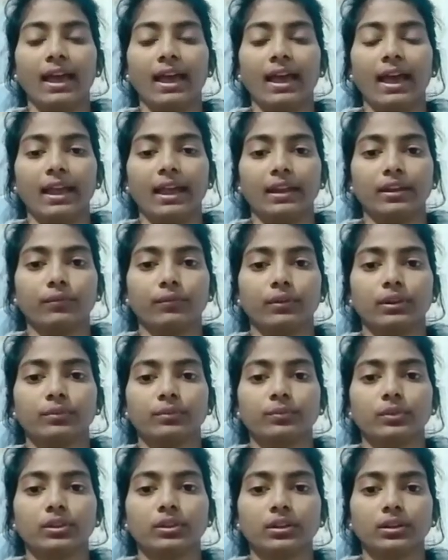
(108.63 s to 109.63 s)
And one
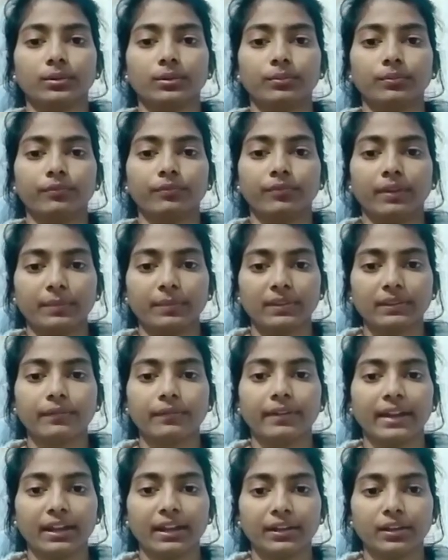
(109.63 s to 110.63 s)
of the famous
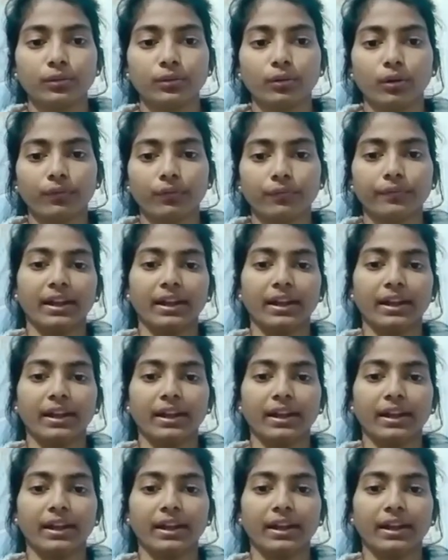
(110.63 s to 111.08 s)
variety of